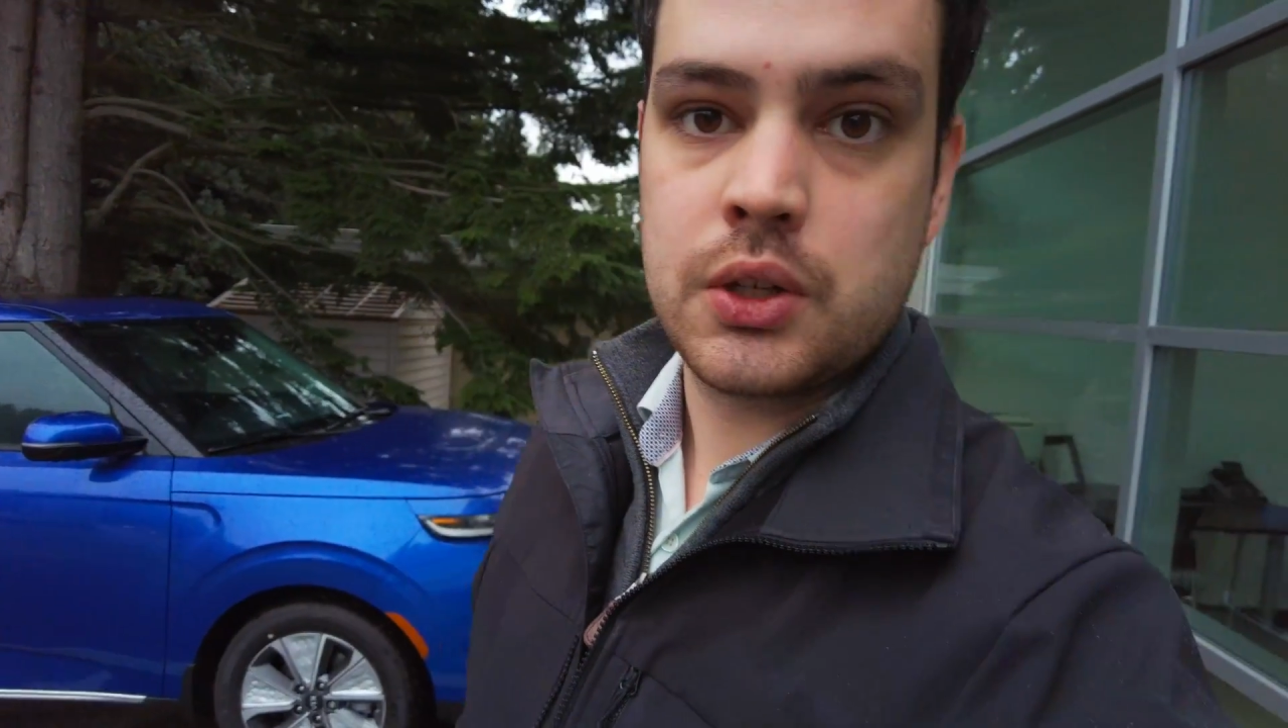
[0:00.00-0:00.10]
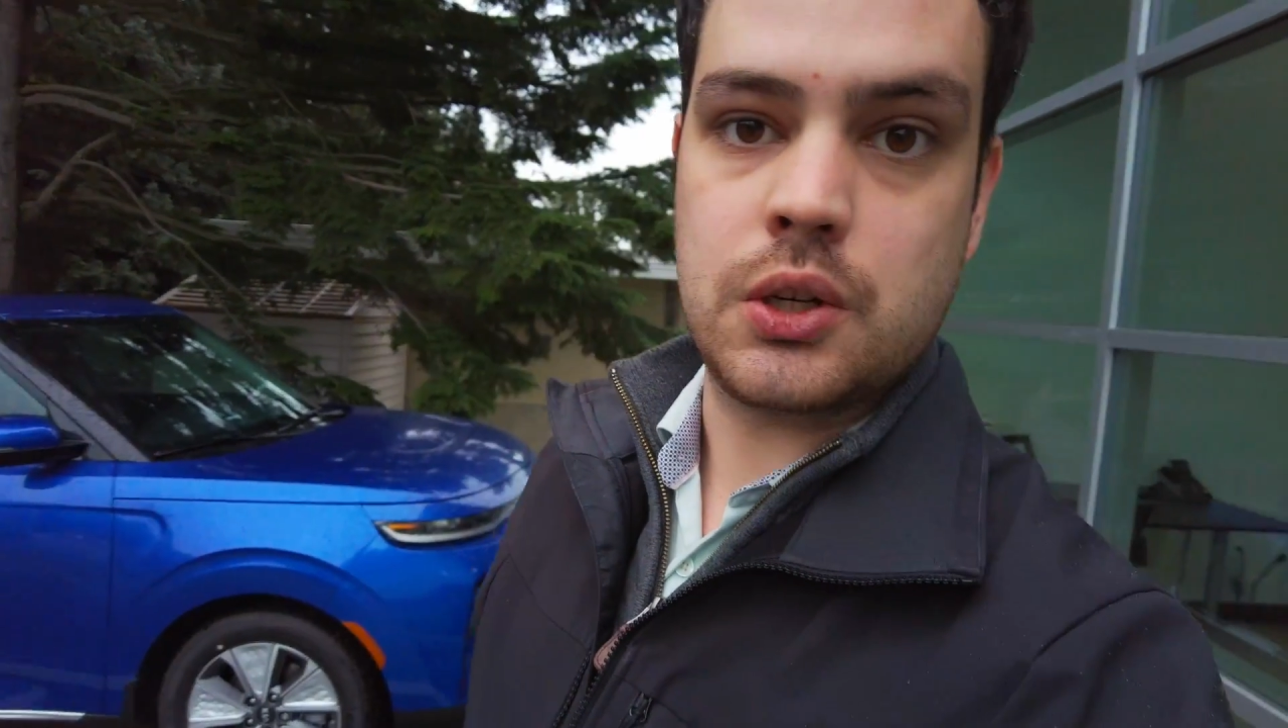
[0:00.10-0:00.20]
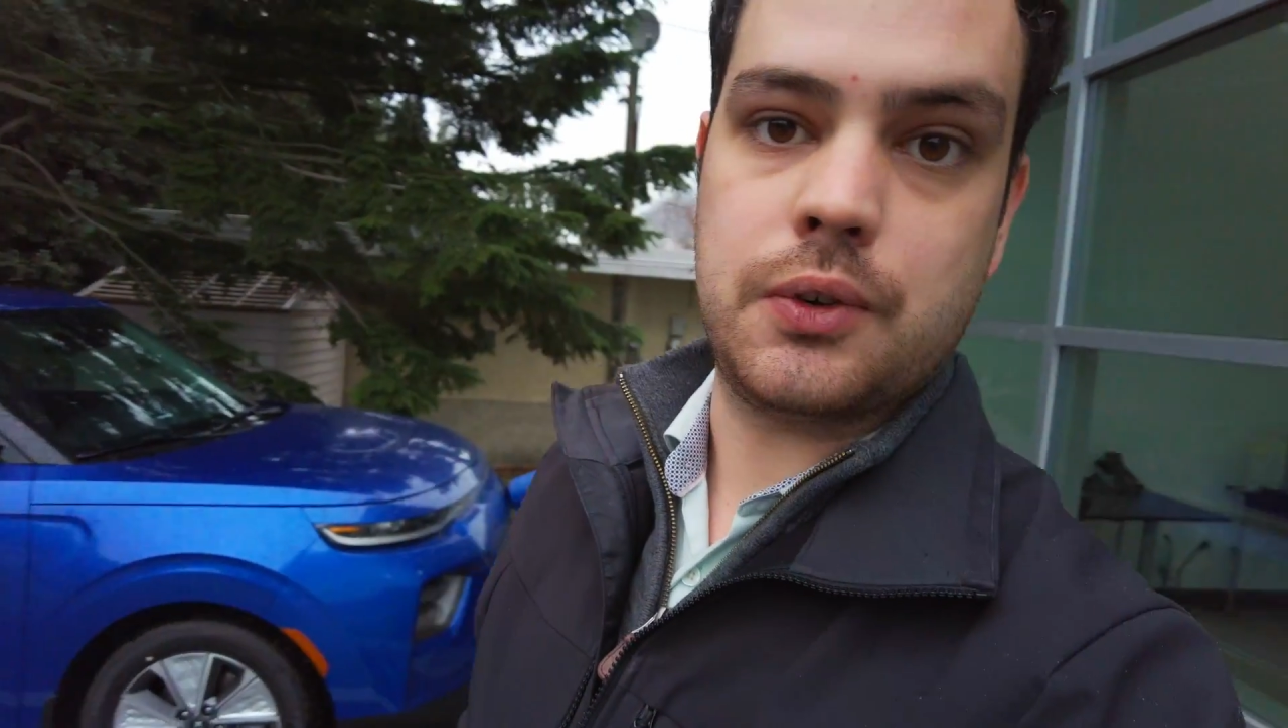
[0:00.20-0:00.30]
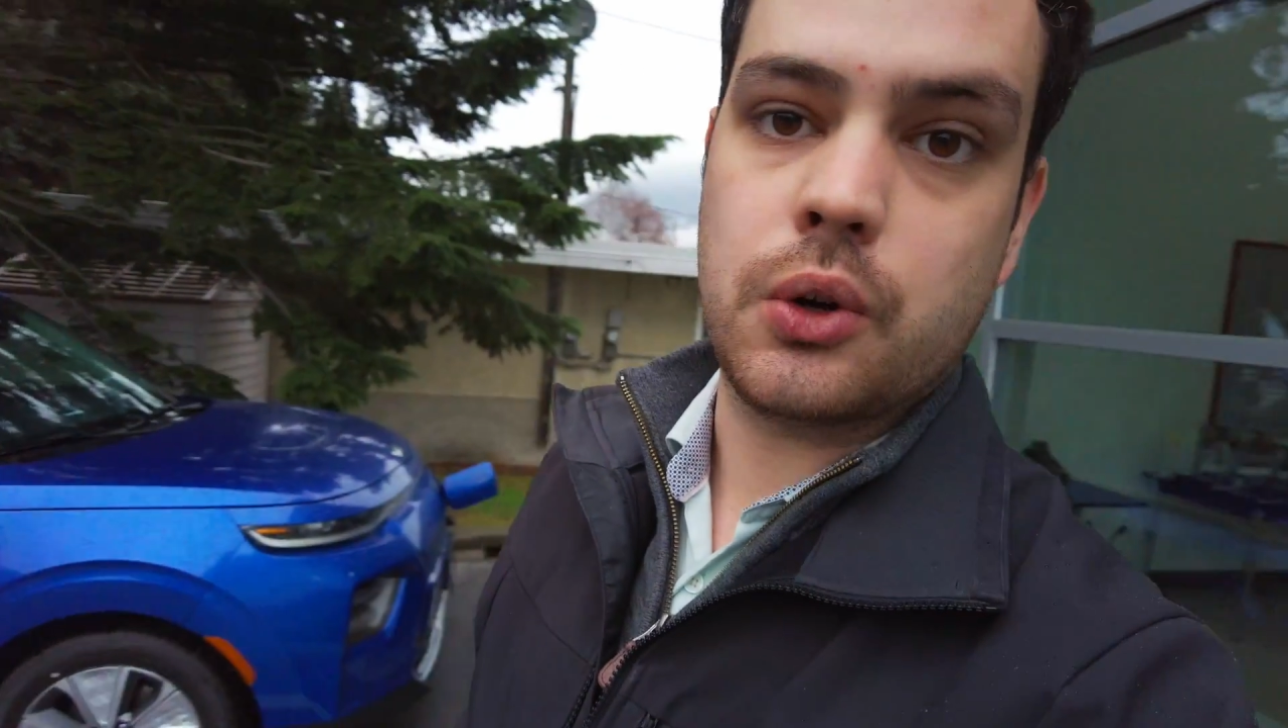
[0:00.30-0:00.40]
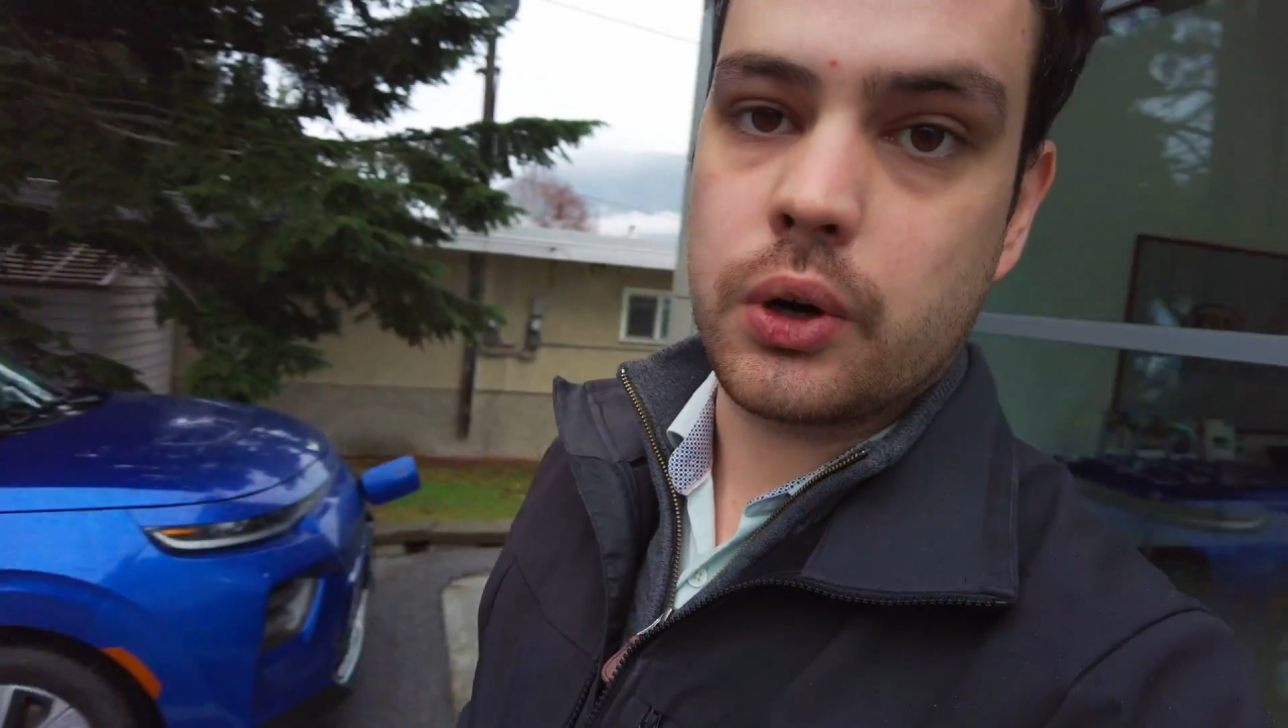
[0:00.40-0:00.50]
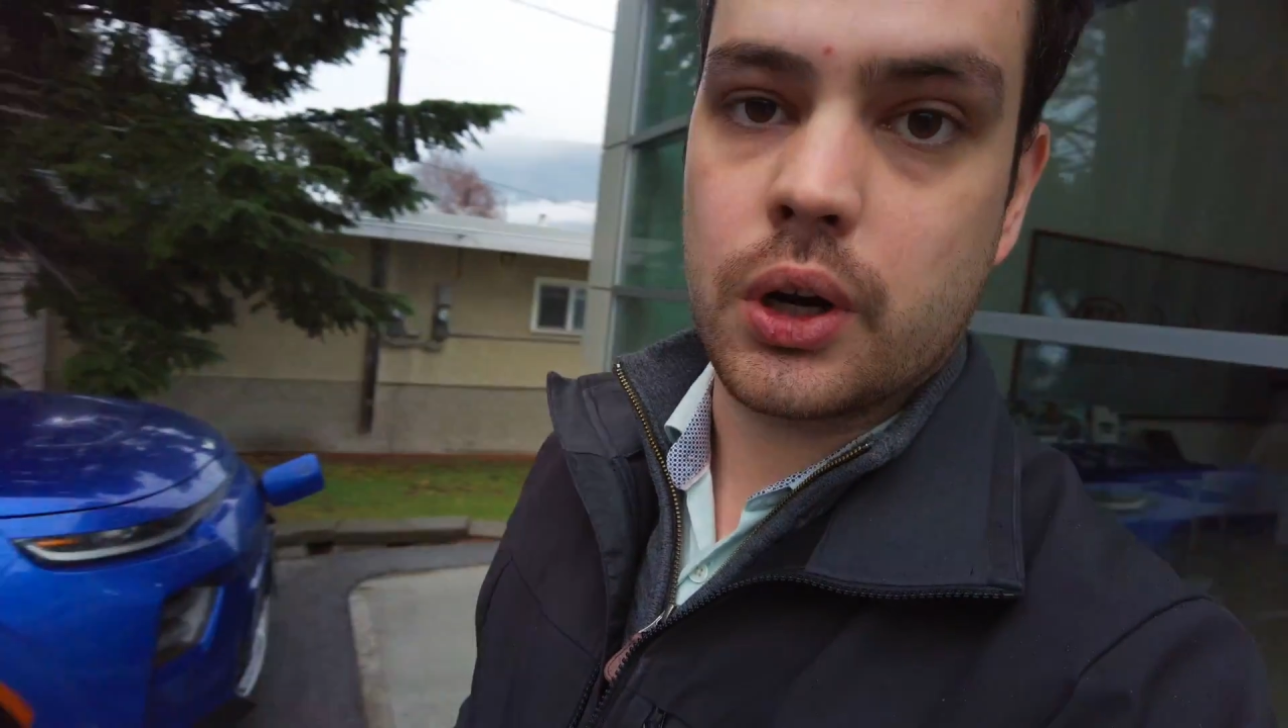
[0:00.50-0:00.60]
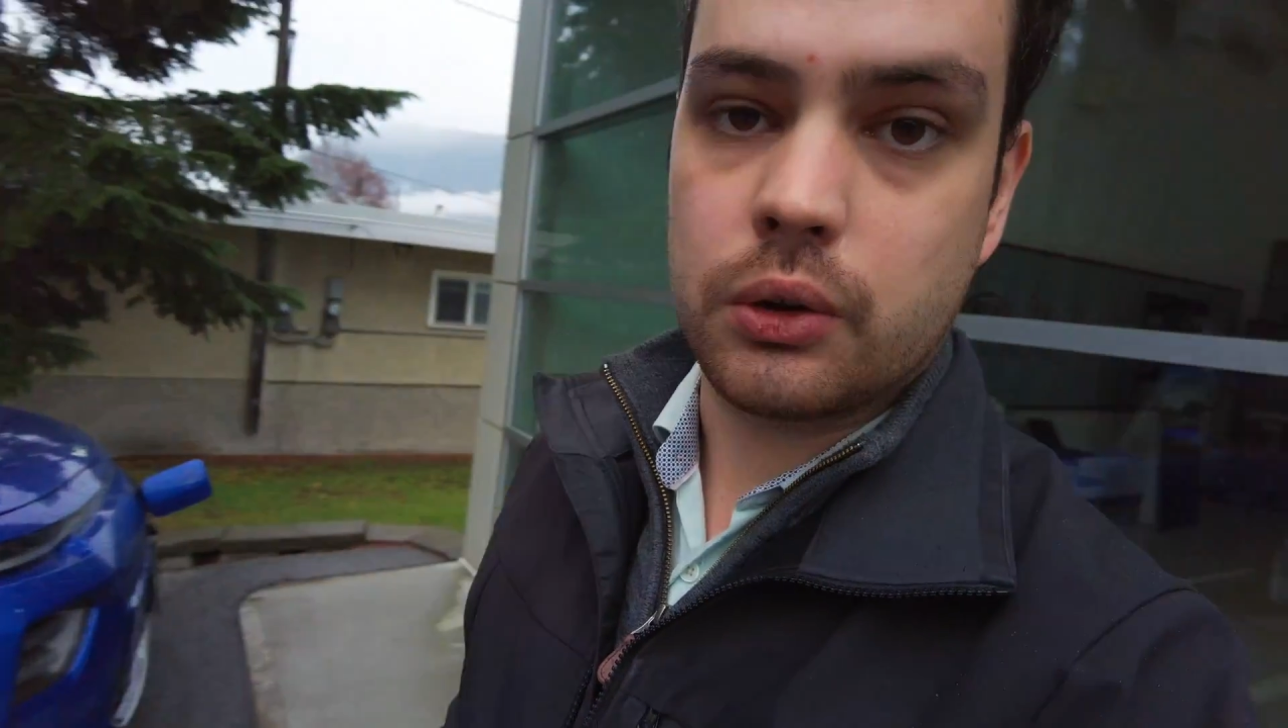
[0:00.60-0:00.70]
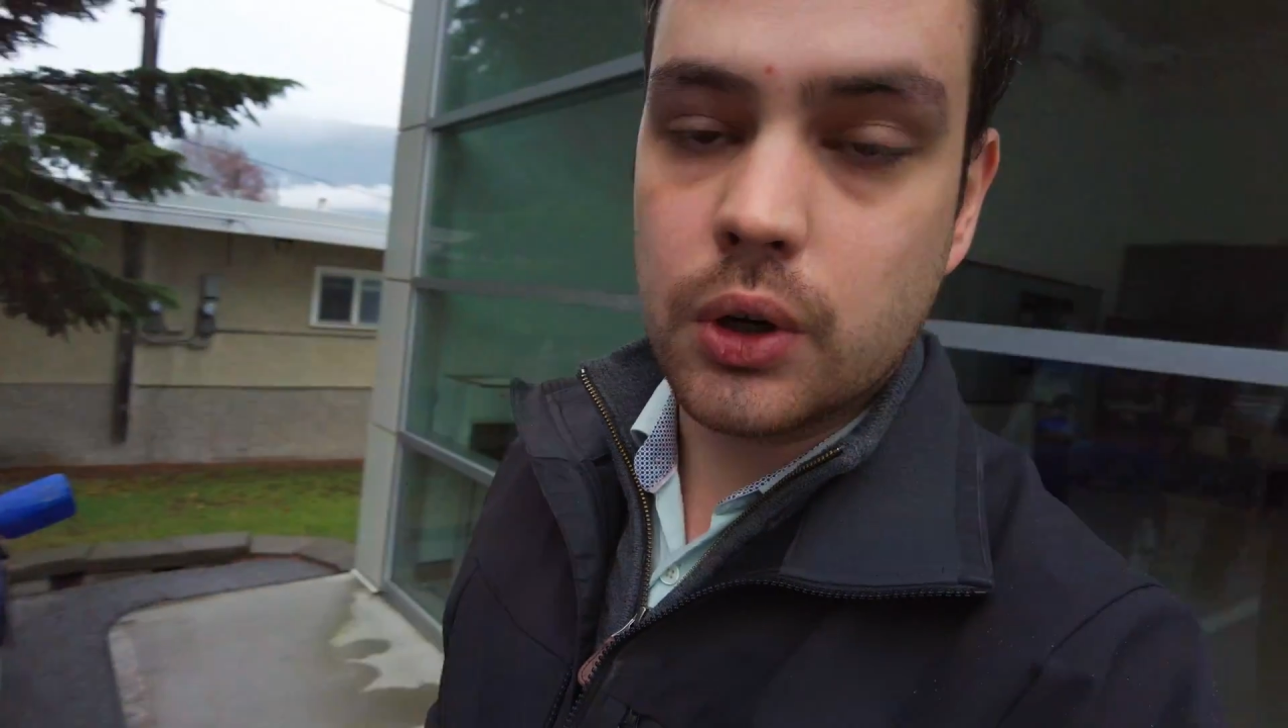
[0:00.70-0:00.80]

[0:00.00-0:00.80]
So if you're going on